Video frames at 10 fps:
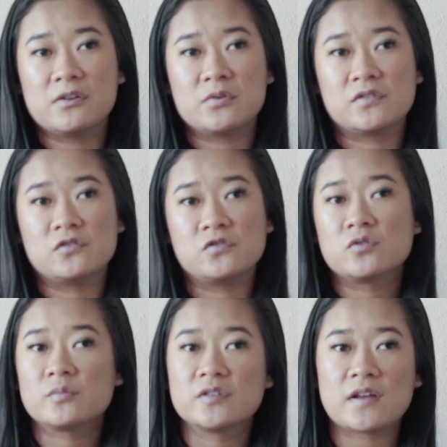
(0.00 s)
It was
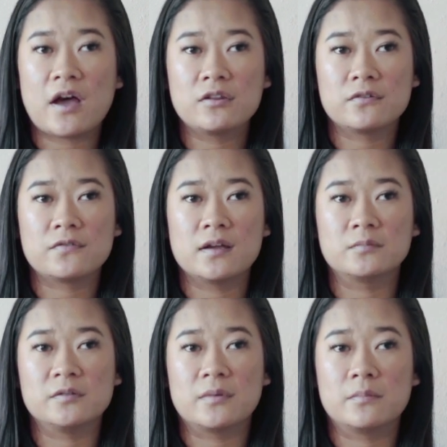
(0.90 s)
numerous other
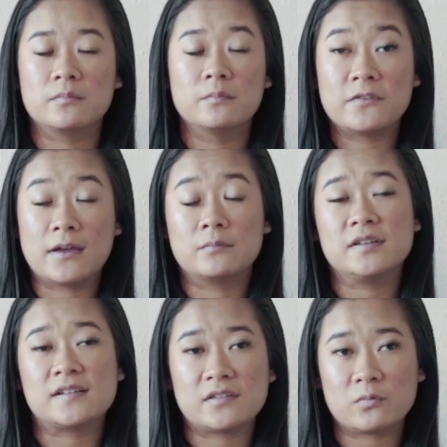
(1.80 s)

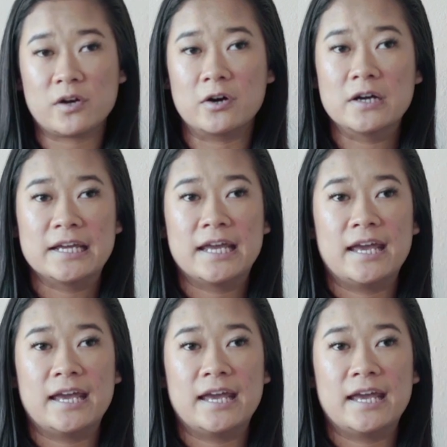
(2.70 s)
families as well.